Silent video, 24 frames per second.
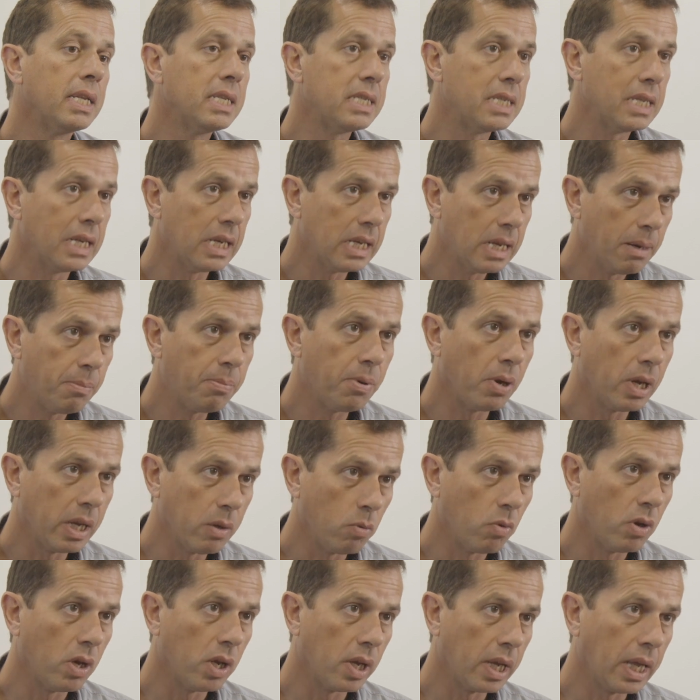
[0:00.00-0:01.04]
deliberately
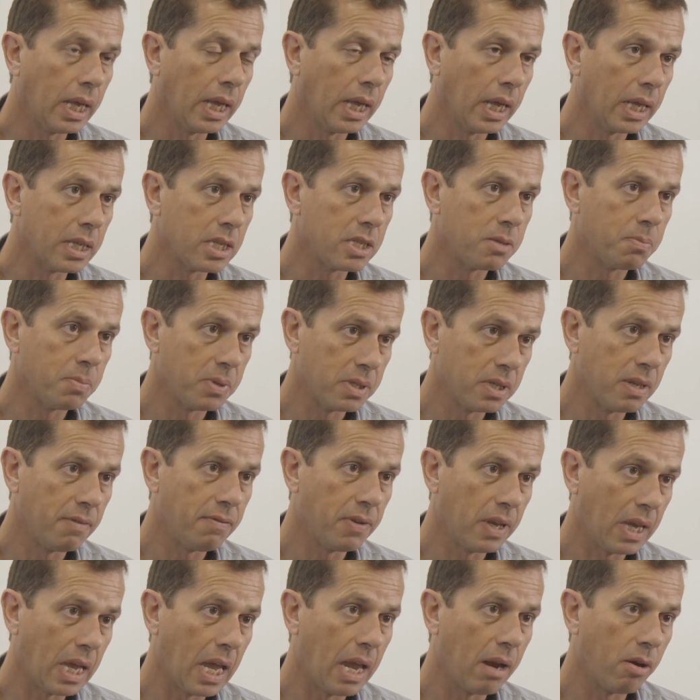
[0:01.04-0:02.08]
working in
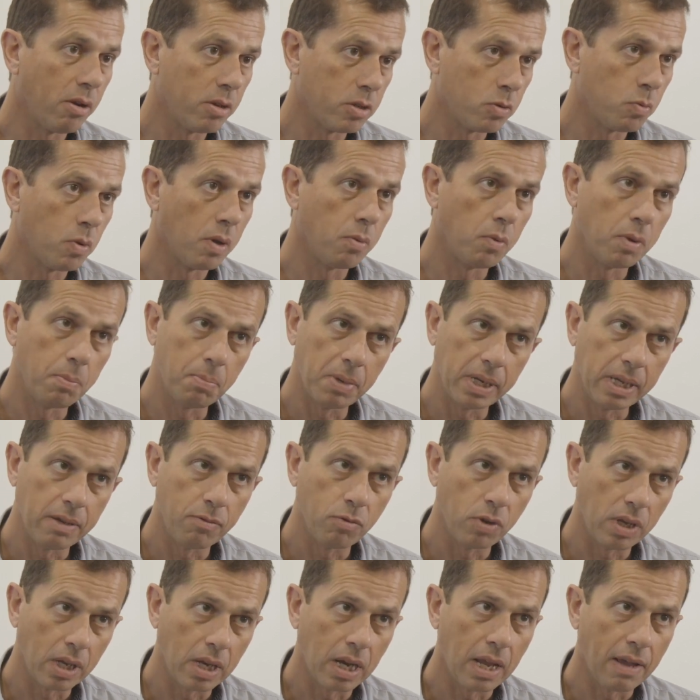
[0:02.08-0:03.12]
specific areas where we believe
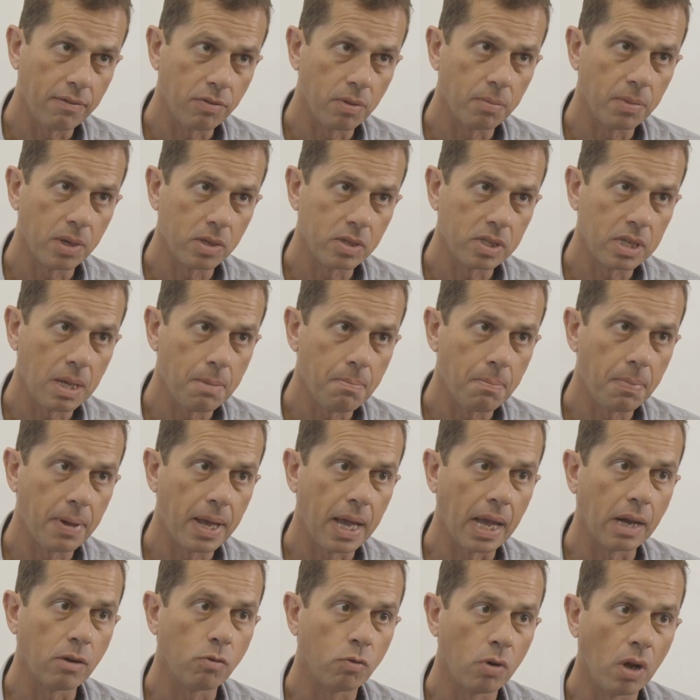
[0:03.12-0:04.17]
we can have the most
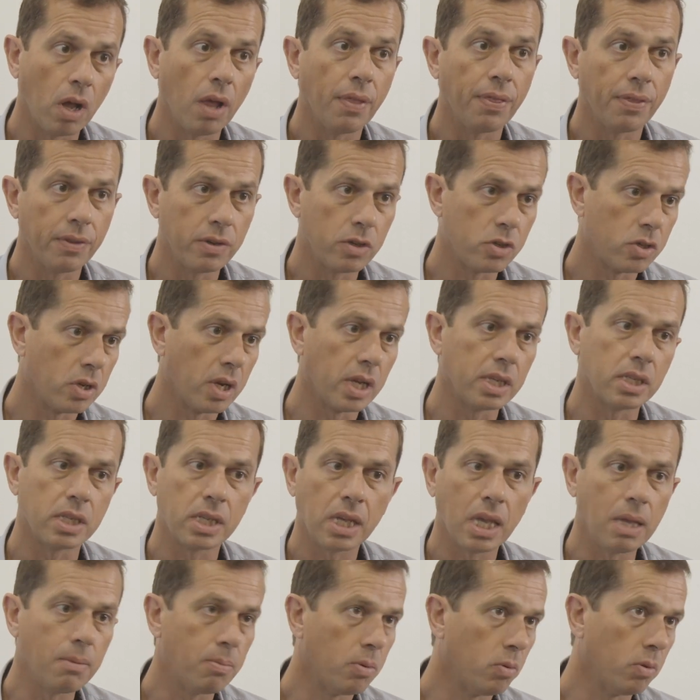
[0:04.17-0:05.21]
impact, rather than trying to
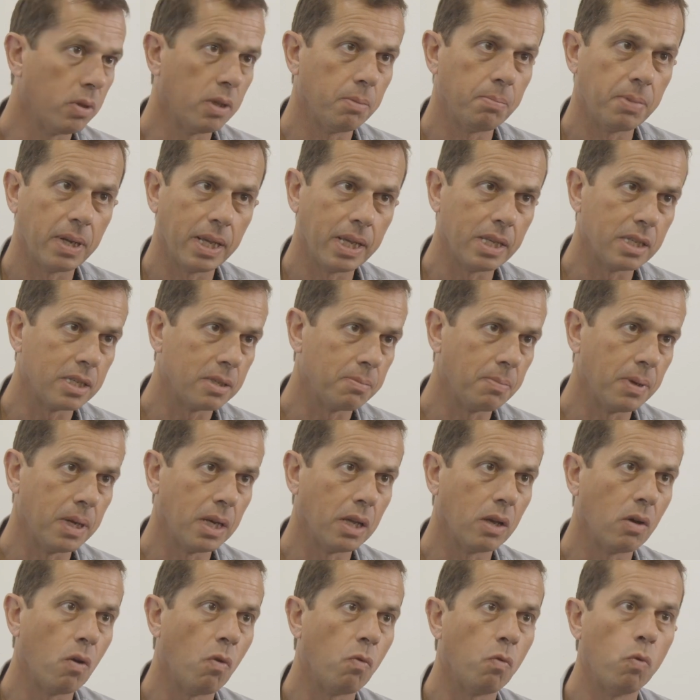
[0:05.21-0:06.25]
keep all the plates
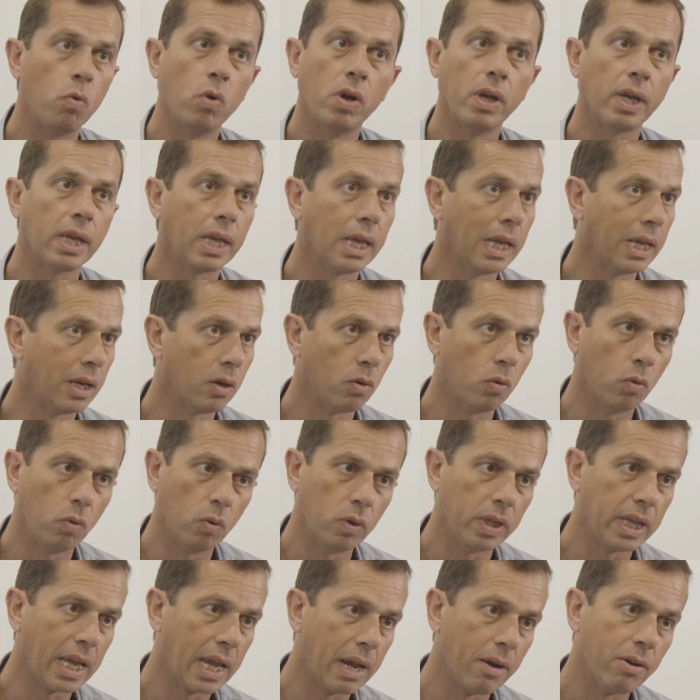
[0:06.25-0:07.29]
spinning of working in all
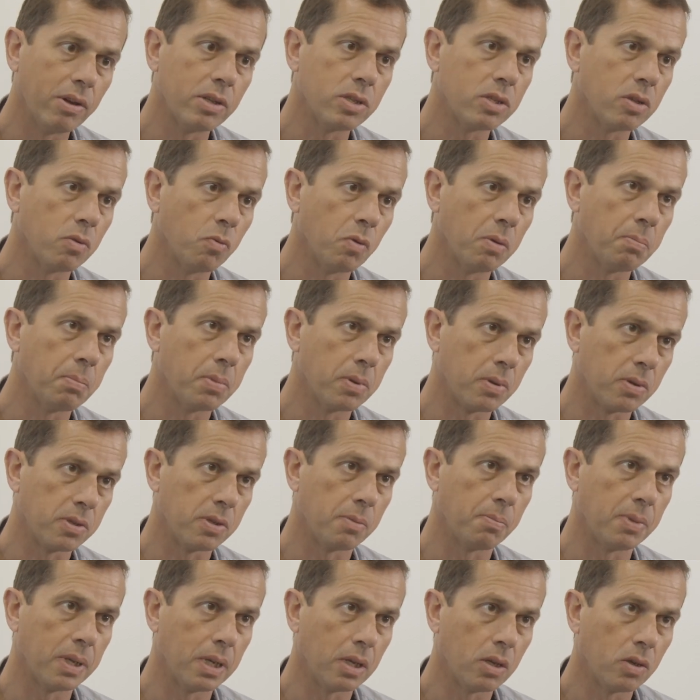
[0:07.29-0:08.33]
the areas that we
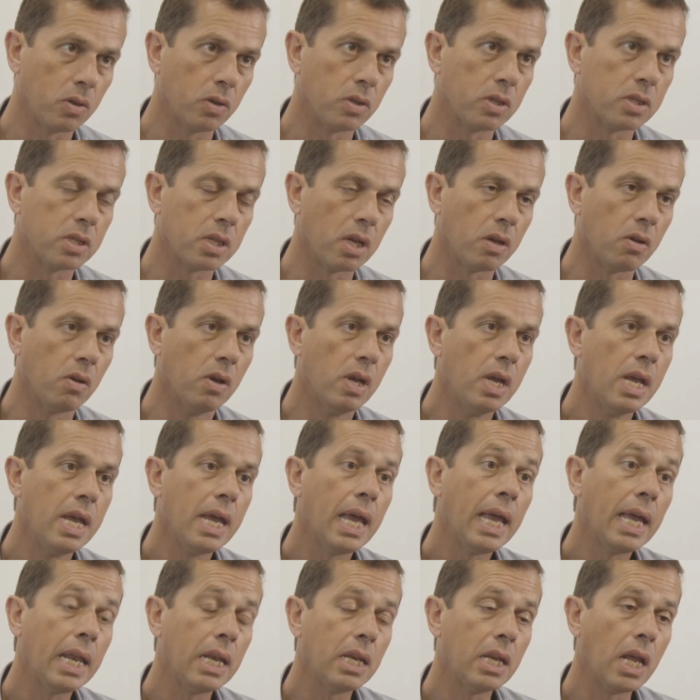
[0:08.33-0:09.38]
possibly could. So
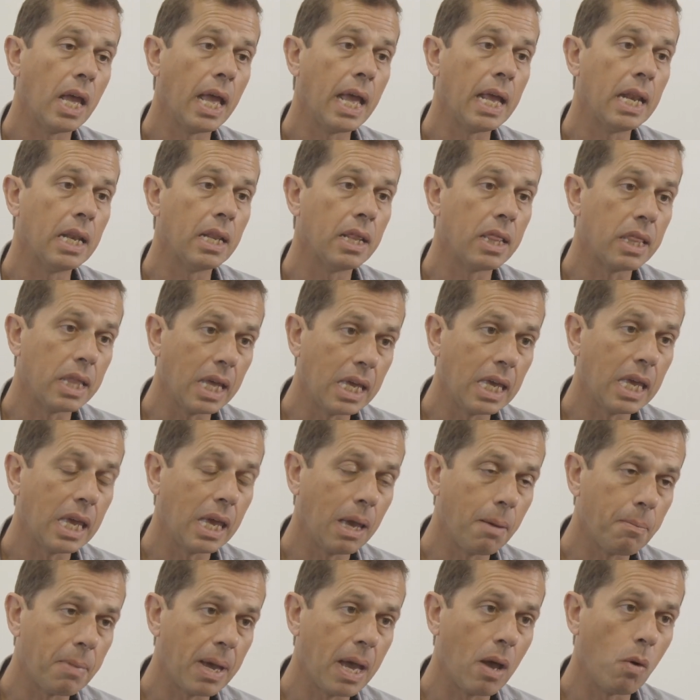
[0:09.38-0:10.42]
in
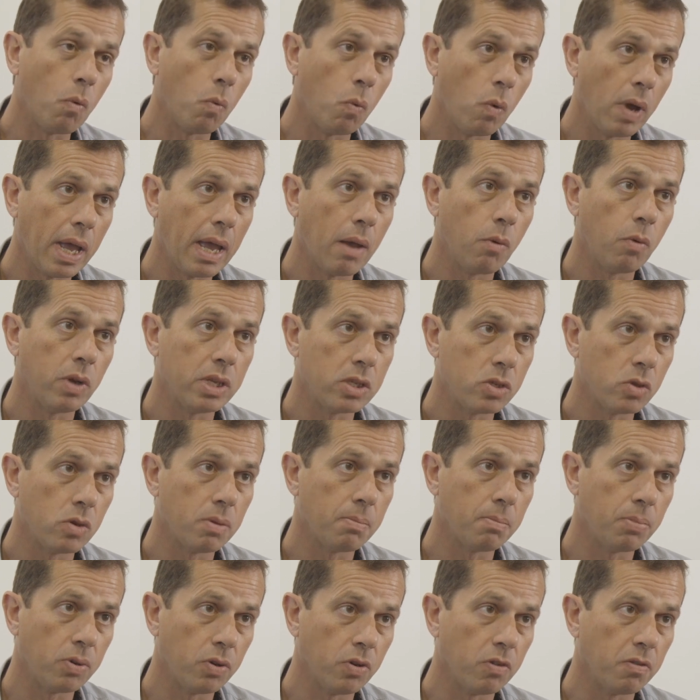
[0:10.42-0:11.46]
thinking about where we do
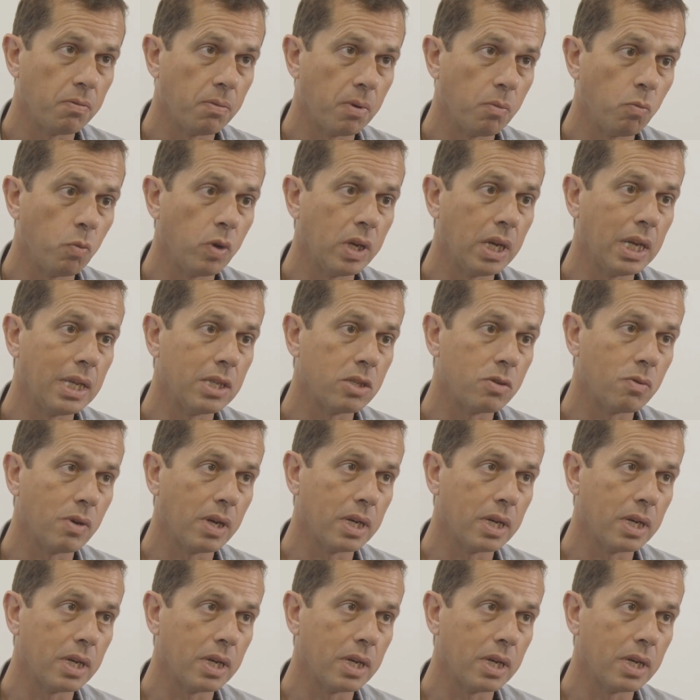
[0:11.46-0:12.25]
improvement, we need to